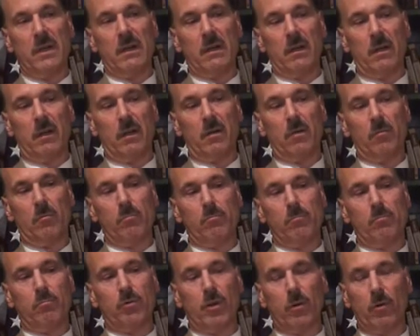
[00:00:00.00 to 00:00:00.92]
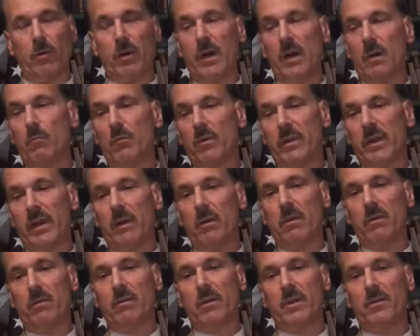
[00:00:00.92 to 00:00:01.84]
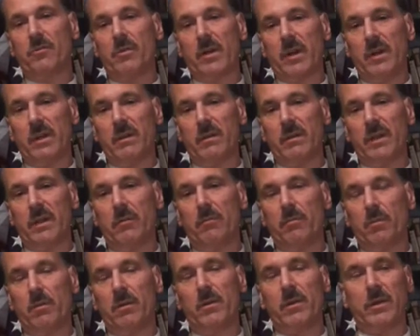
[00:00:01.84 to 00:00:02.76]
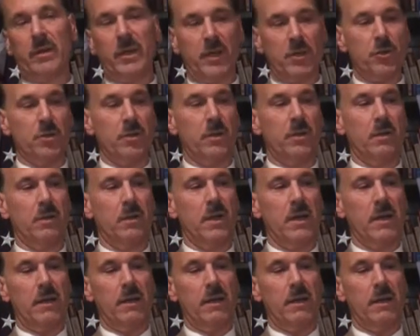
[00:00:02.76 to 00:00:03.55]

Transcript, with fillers: uh, program where they, they try to get through their addiction